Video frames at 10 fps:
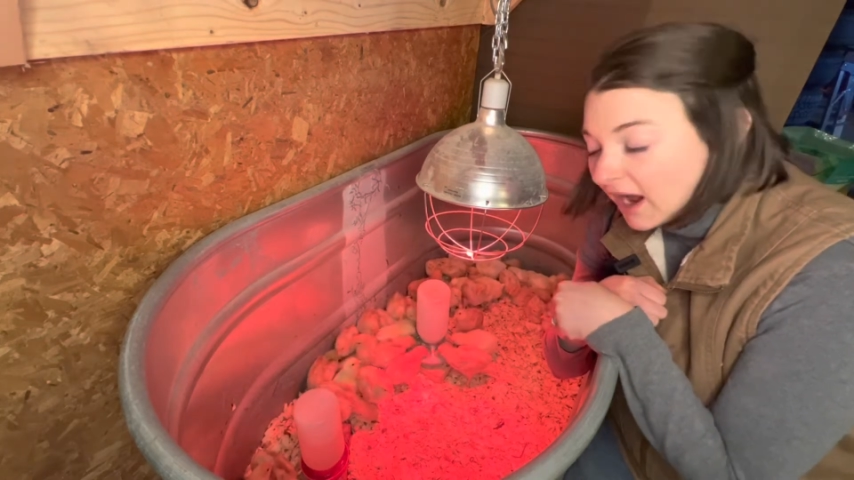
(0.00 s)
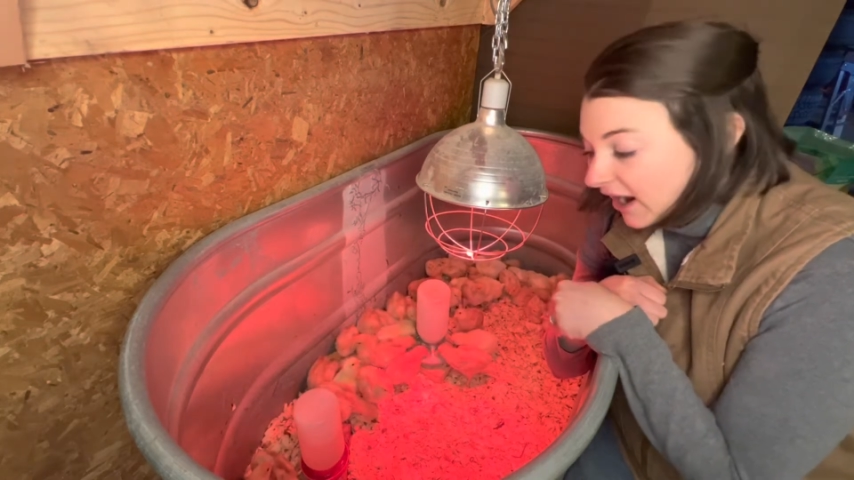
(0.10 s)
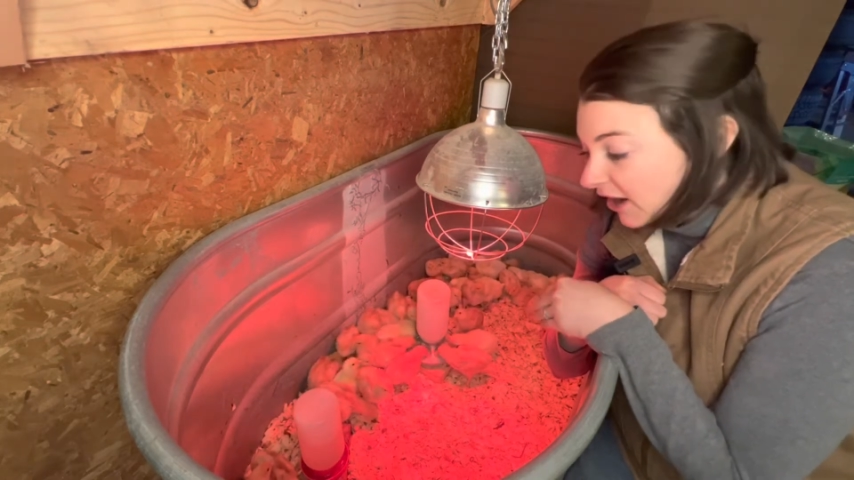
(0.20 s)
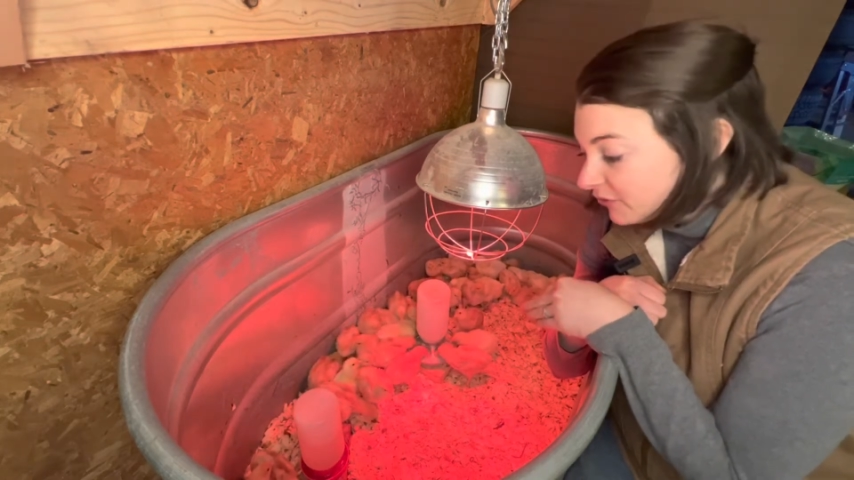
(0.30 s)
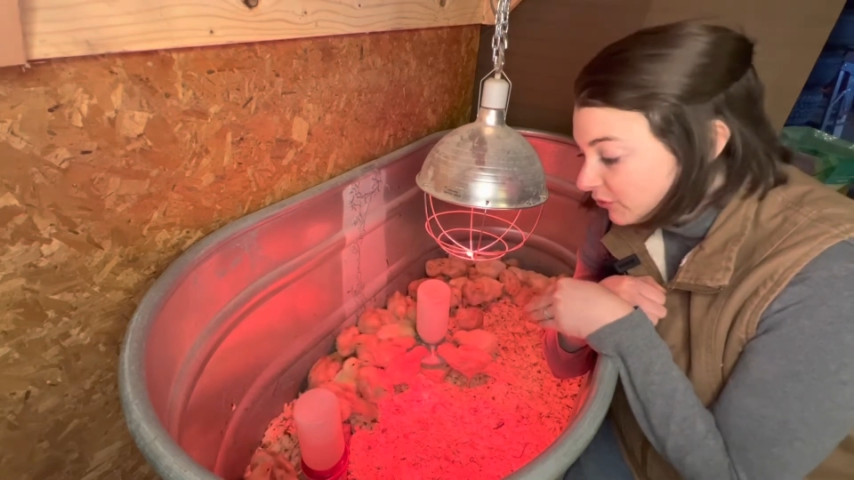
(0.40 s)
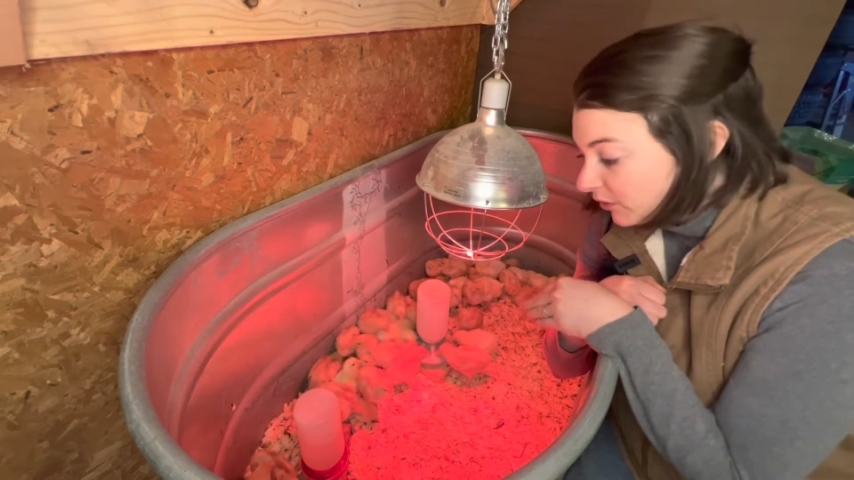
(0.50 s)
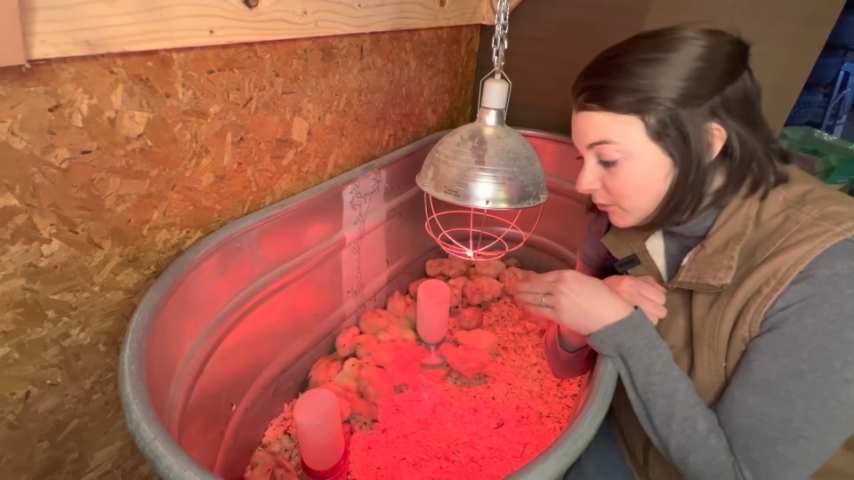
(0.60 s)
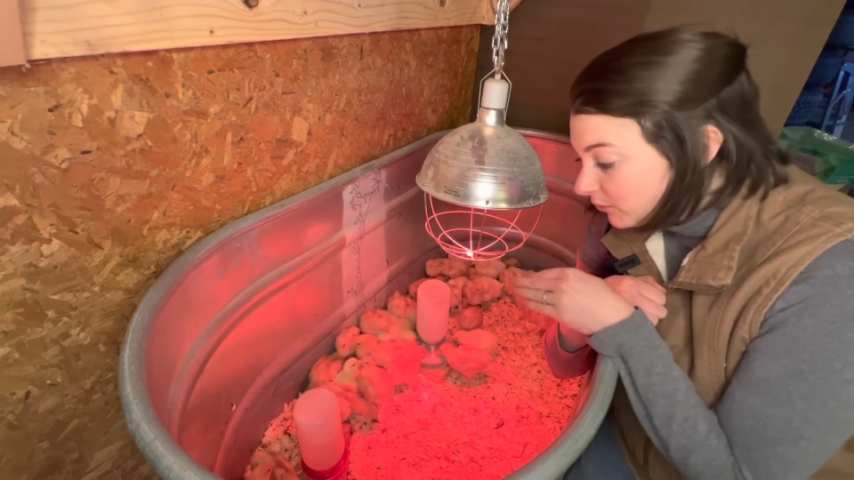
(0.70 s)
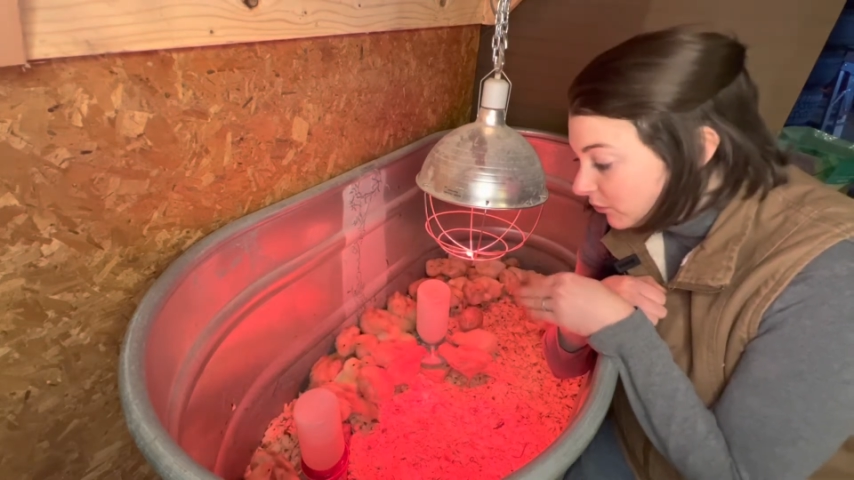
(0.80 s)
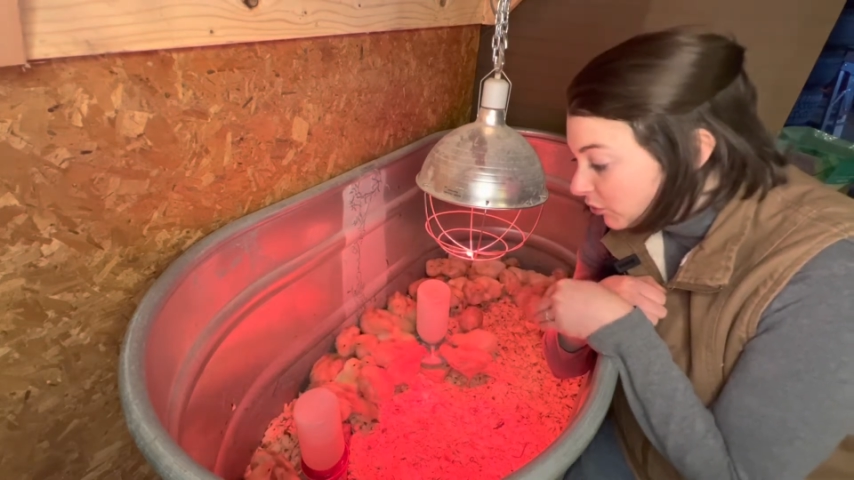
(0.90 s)
I have to
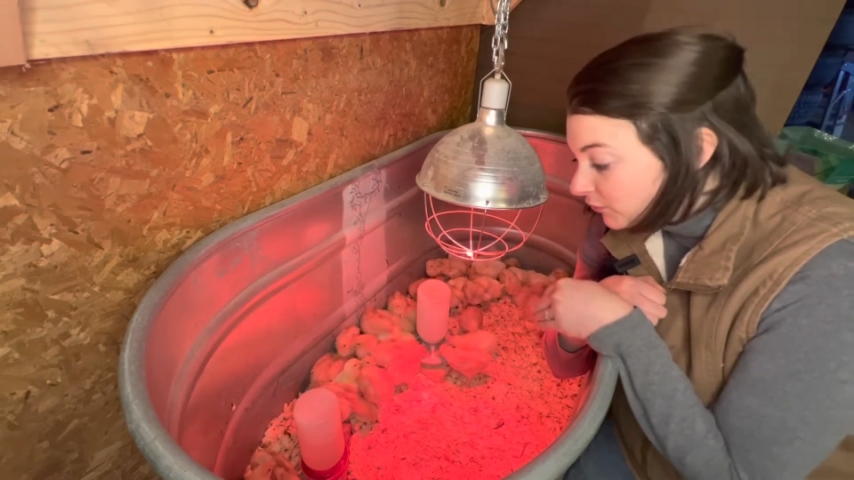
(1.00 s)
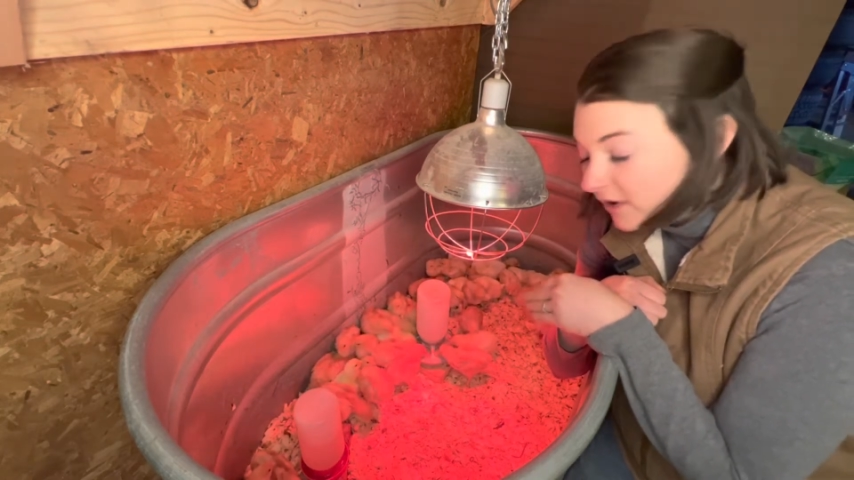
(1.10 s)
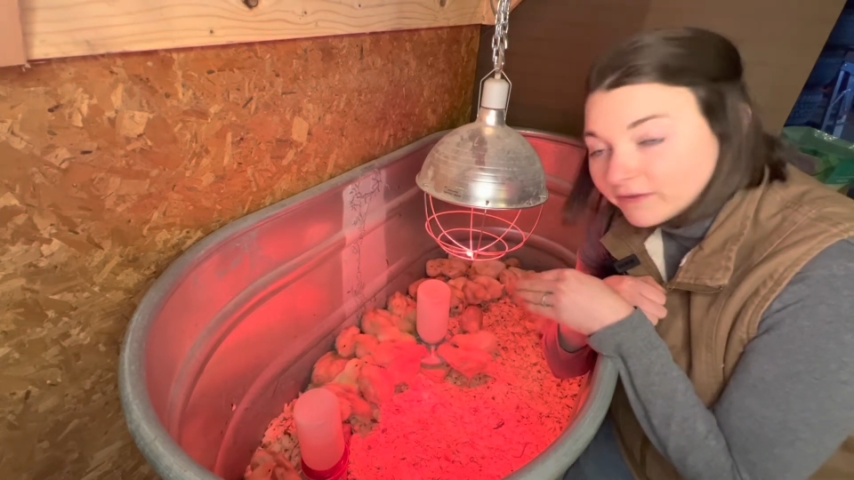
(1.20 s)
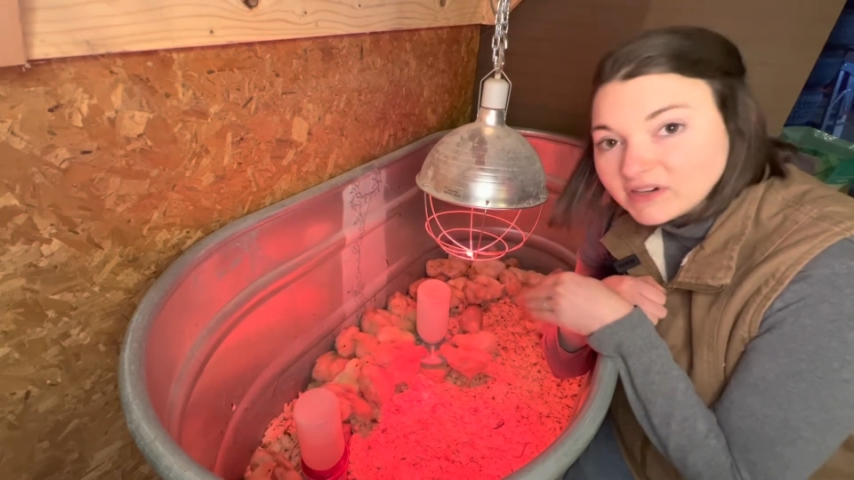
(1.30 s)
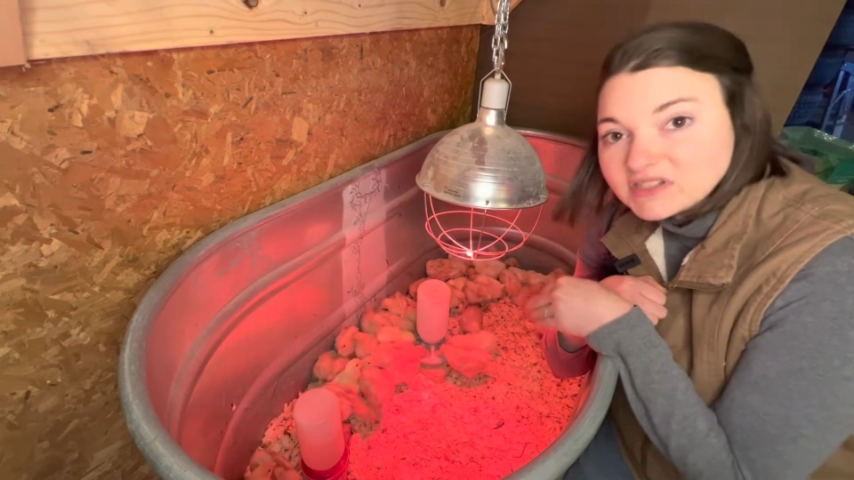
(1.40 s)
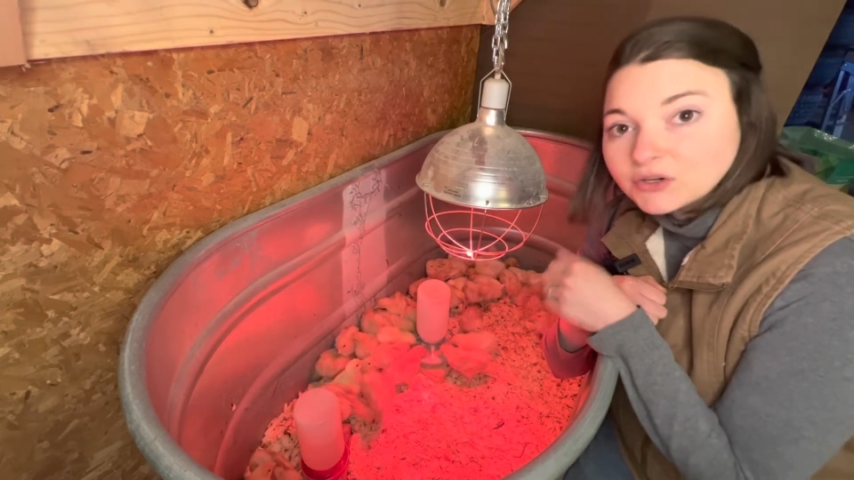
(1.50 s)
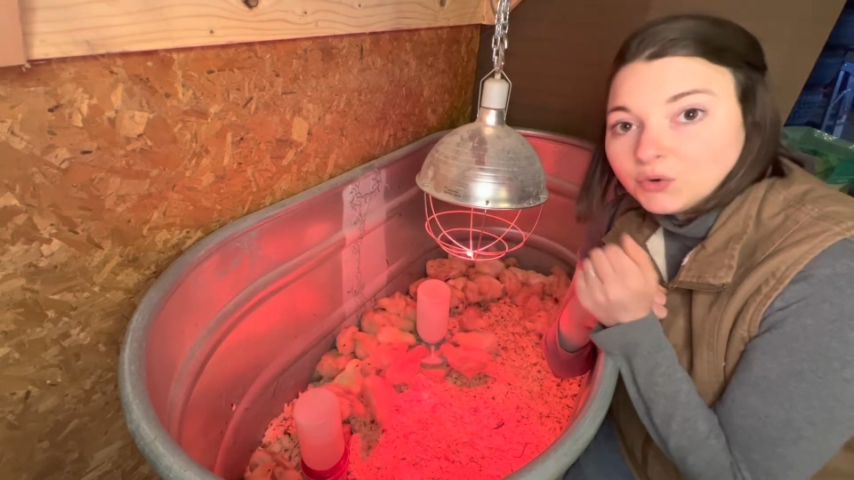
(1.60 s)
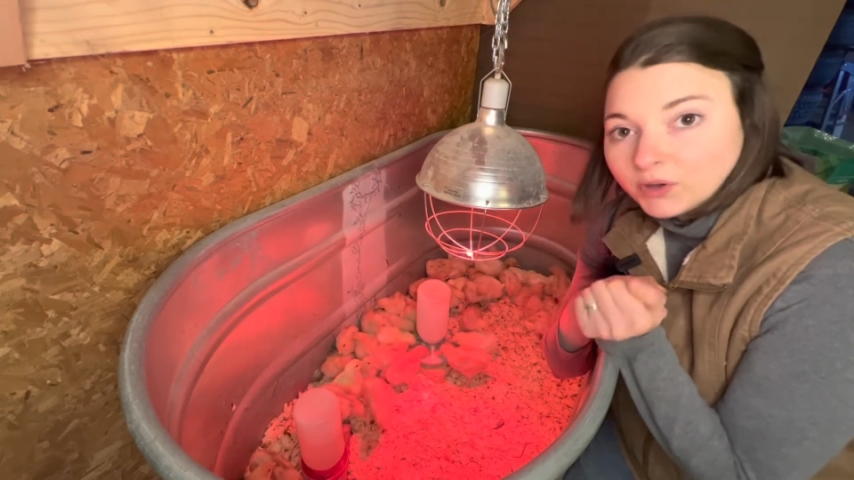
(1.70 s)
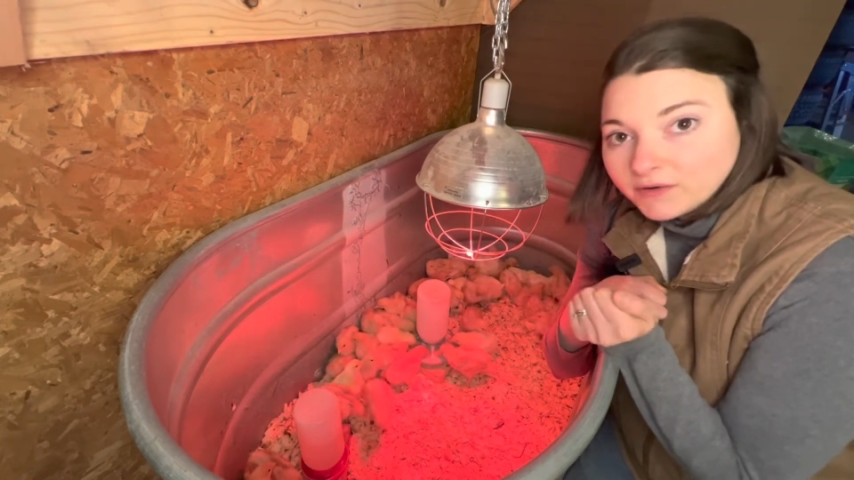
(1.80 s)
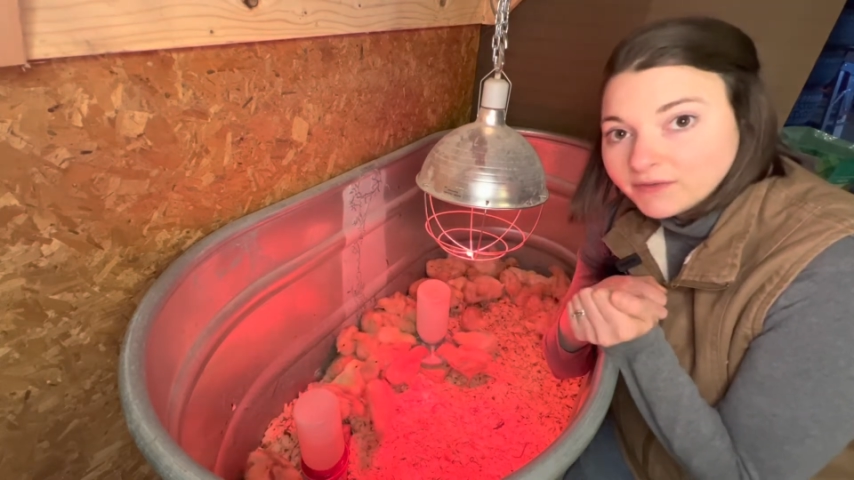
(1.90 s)
remove every
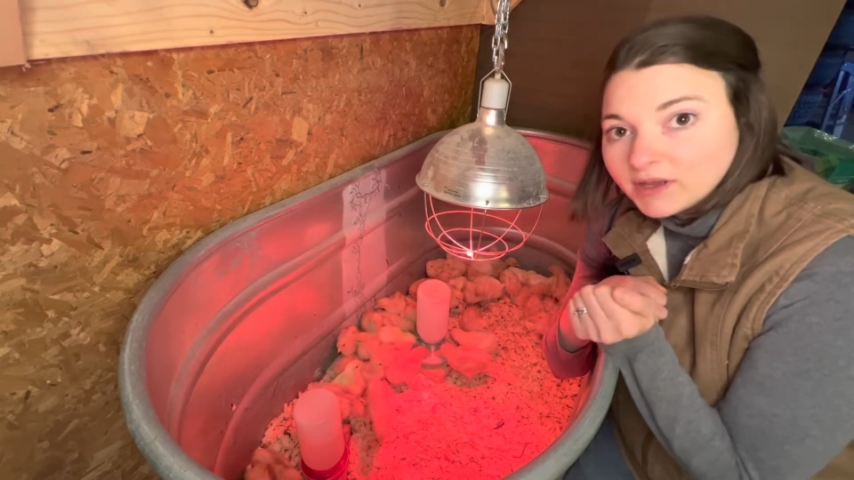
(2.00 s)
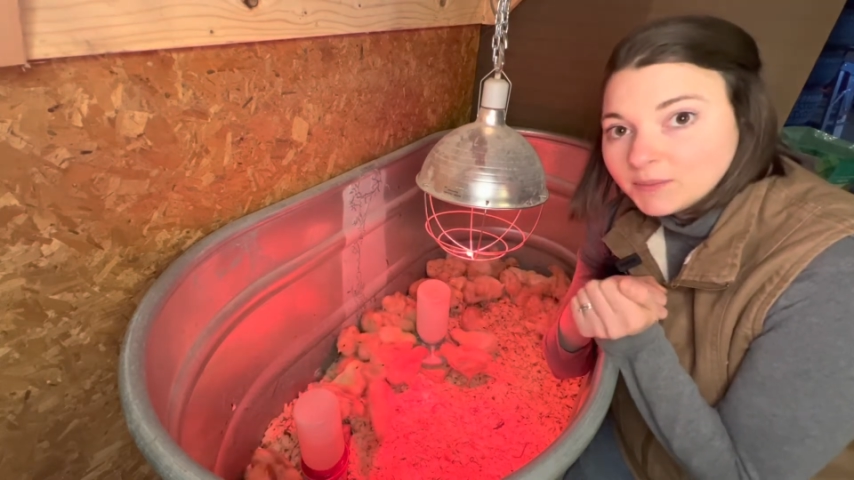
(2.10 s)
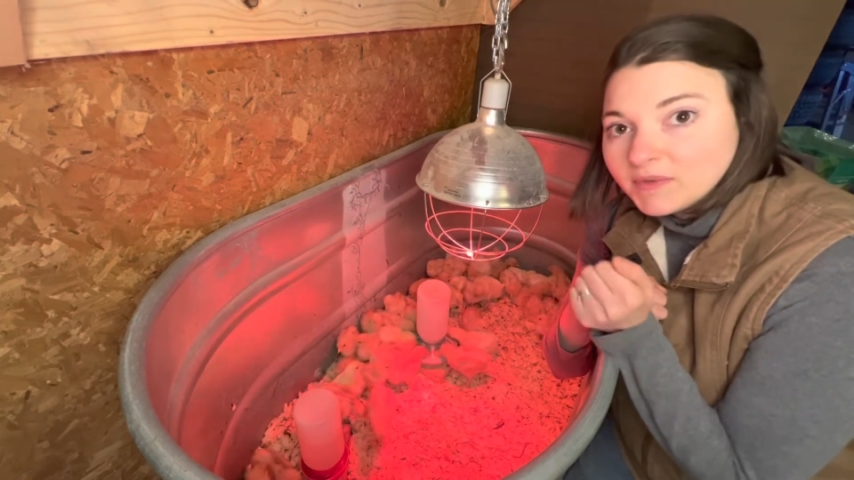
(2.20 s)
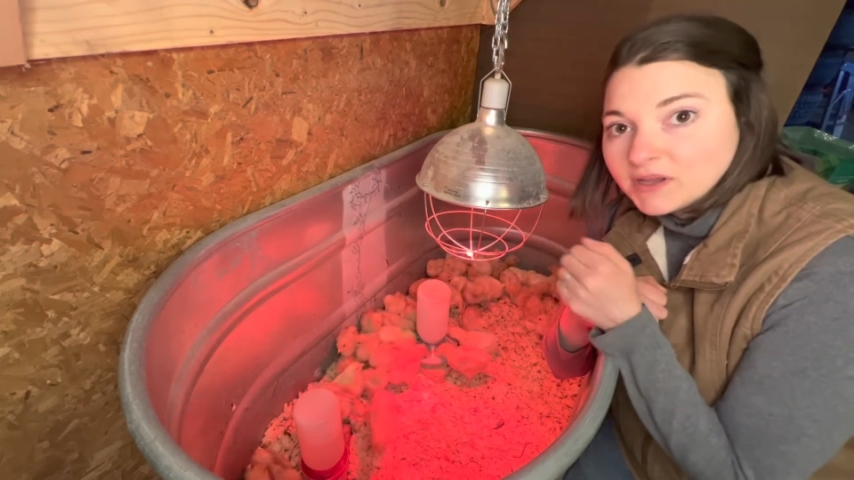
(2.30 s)
single one of them